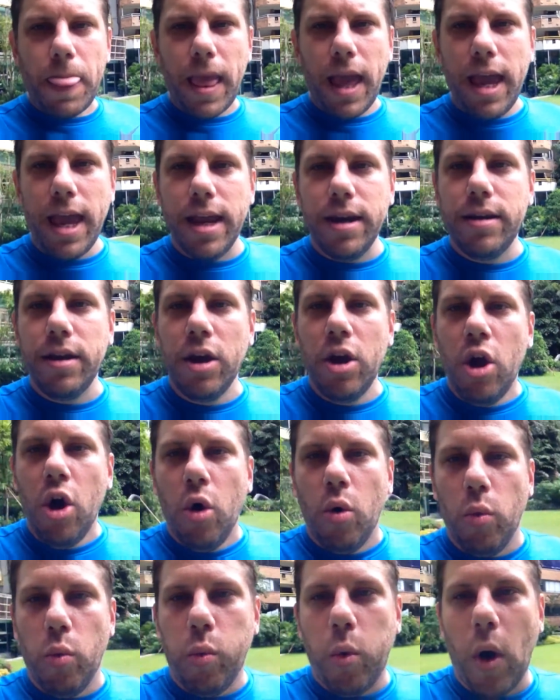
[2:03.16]
And
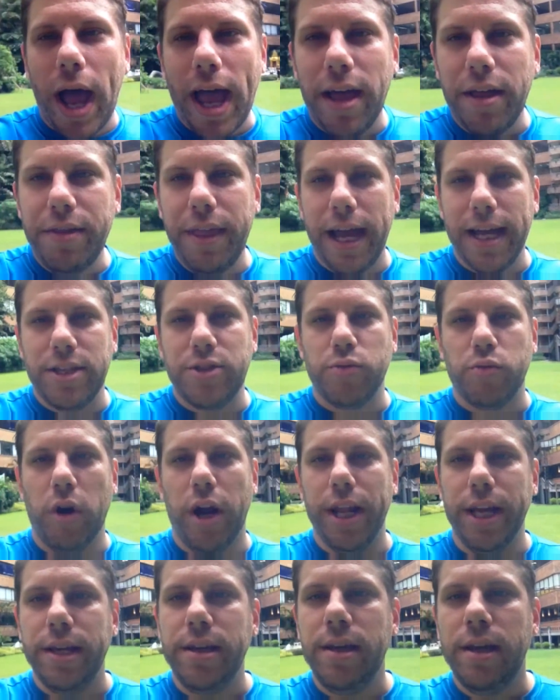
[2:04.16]
while that's
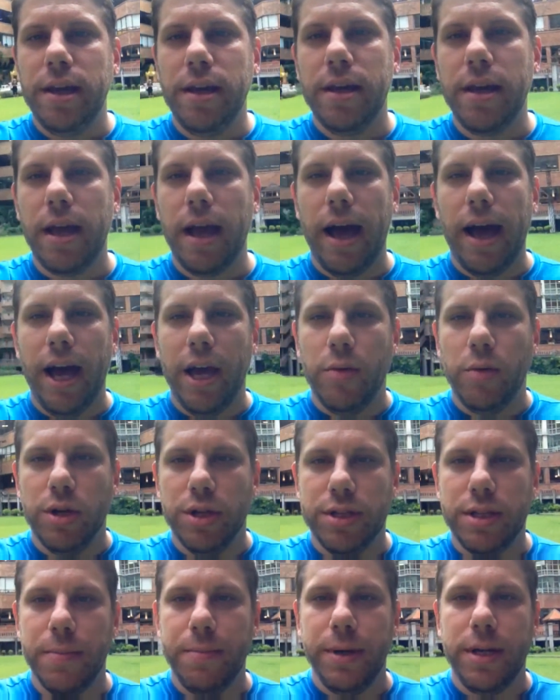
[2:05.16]
running, I
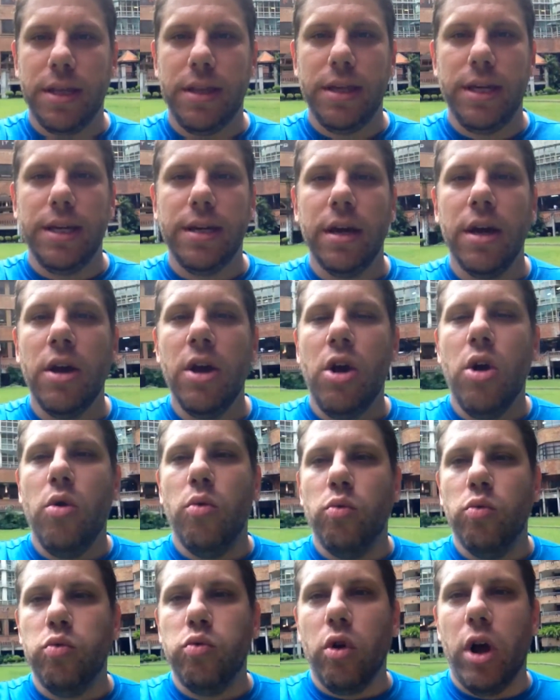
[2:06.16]
will typically
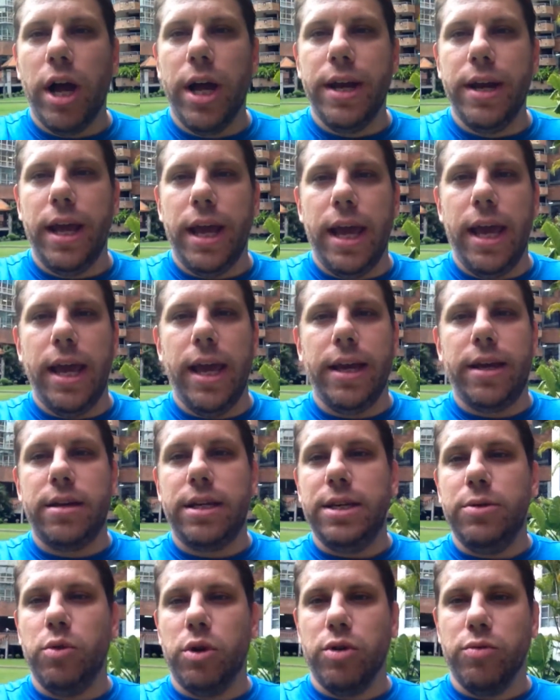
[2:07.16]
run a
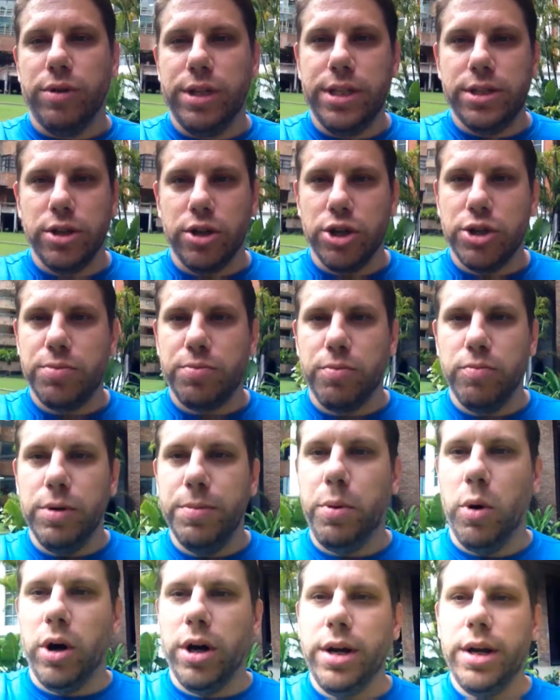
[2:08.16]
keyword research
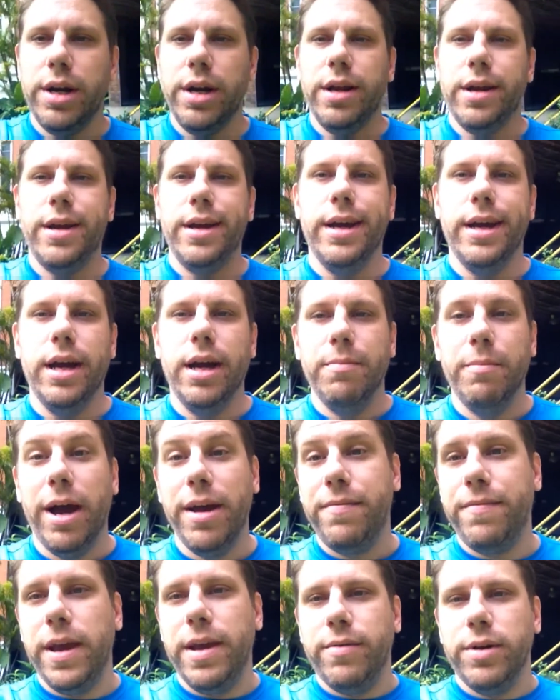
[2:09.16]
report.
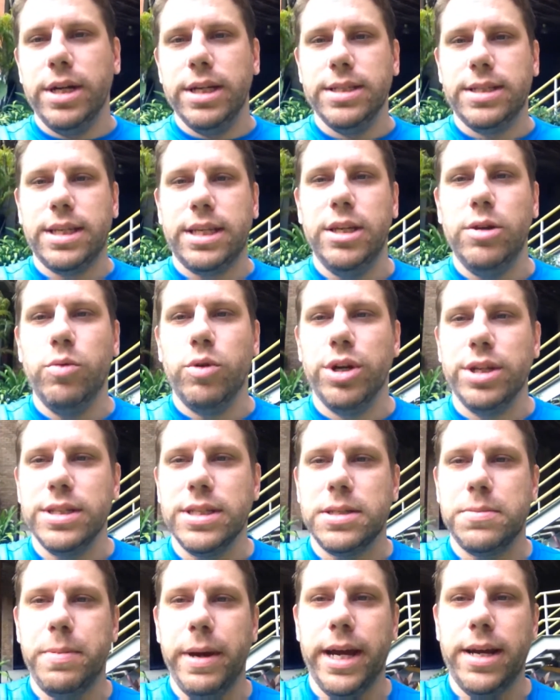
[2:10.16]
My favorite is Keyword
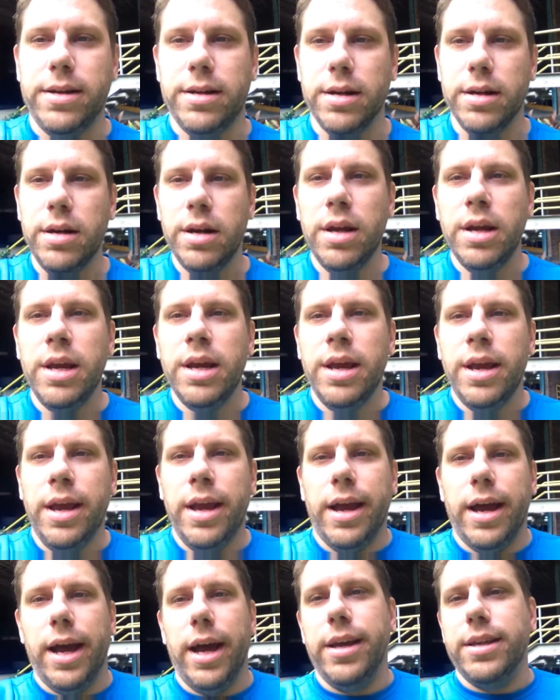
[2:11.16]
Inspector.
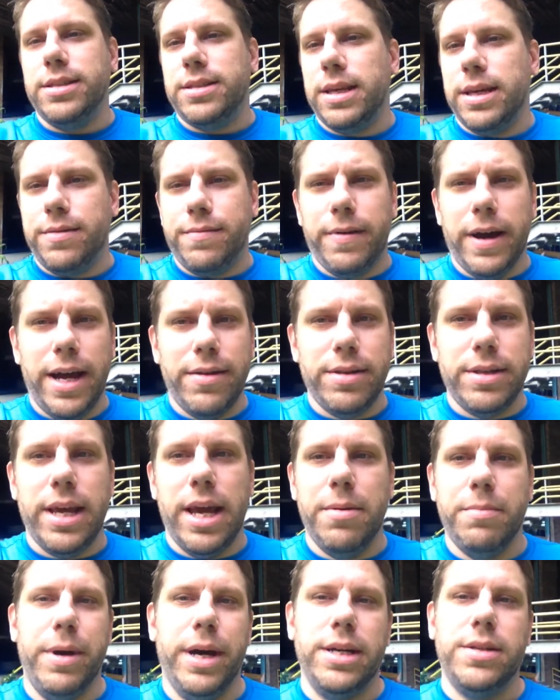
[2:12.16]
It's like $5 to
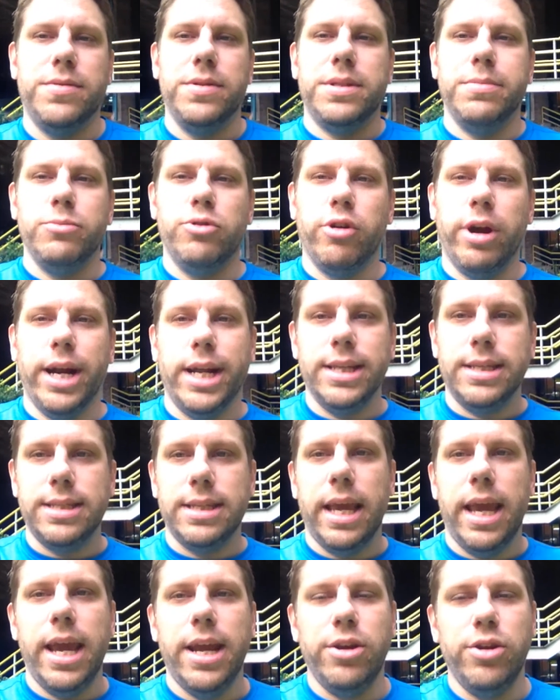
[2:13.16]
$10 for some
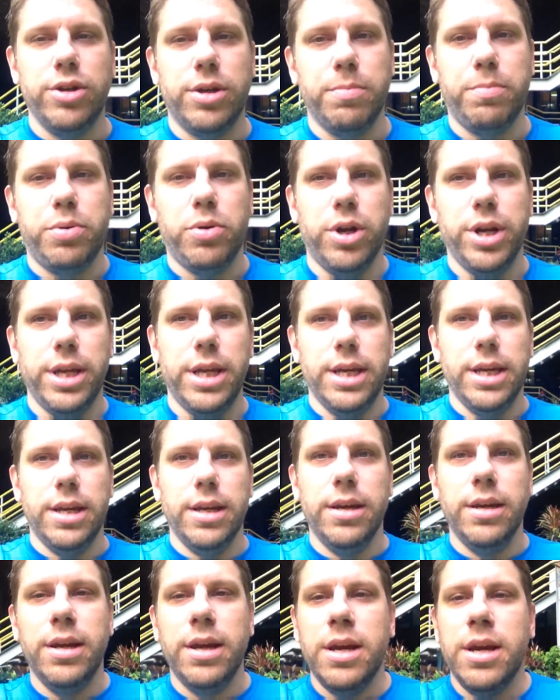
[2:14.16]
credits, and you can put
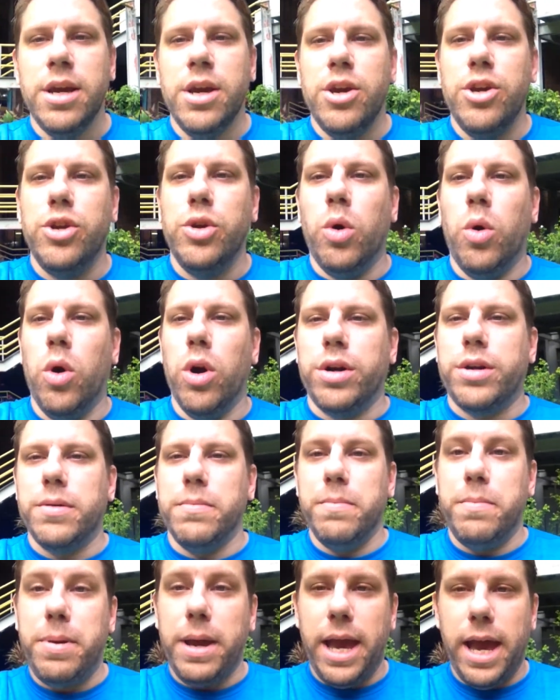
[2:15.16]
in your
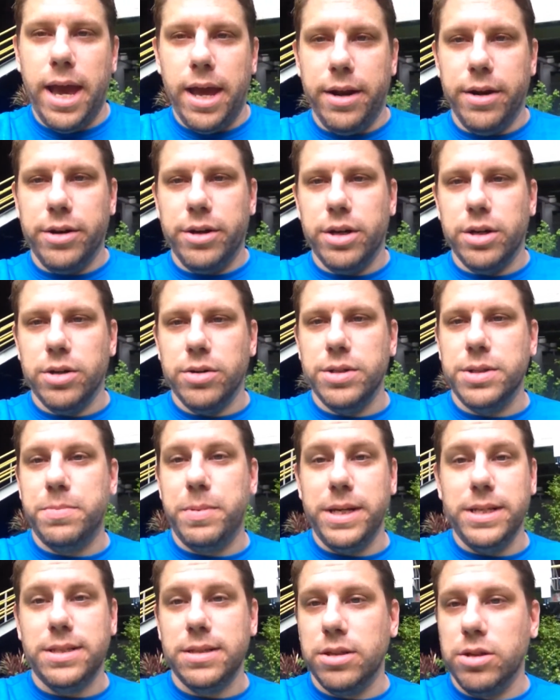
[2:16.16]
competitors,
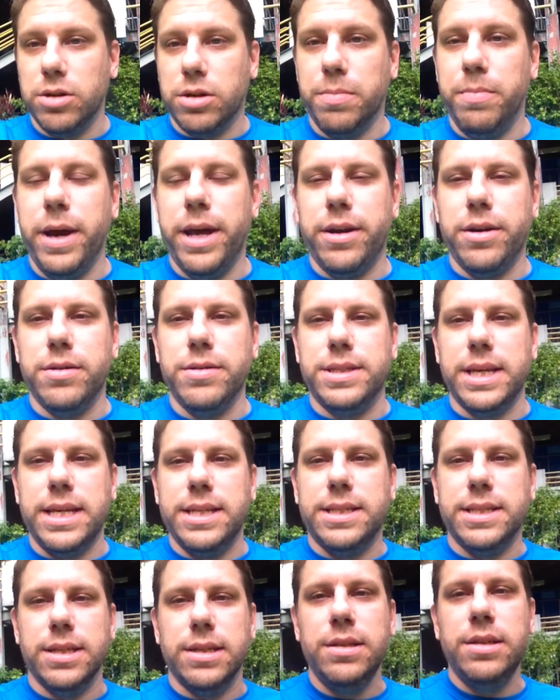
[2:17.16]
basically your competitors'
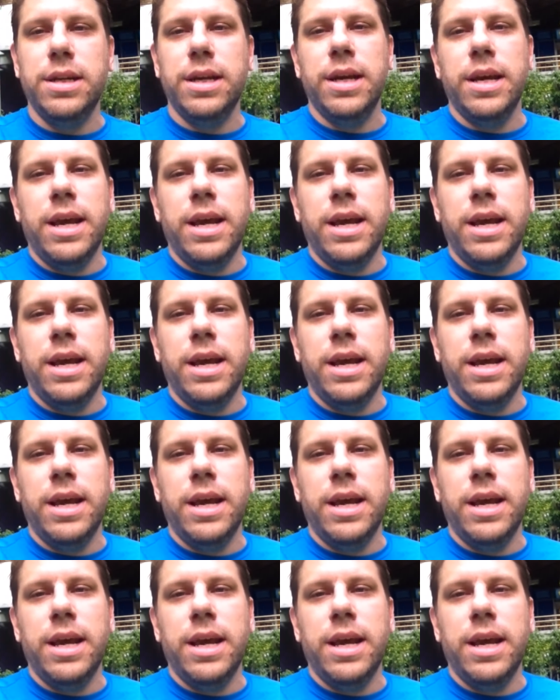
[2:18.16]
ASIN.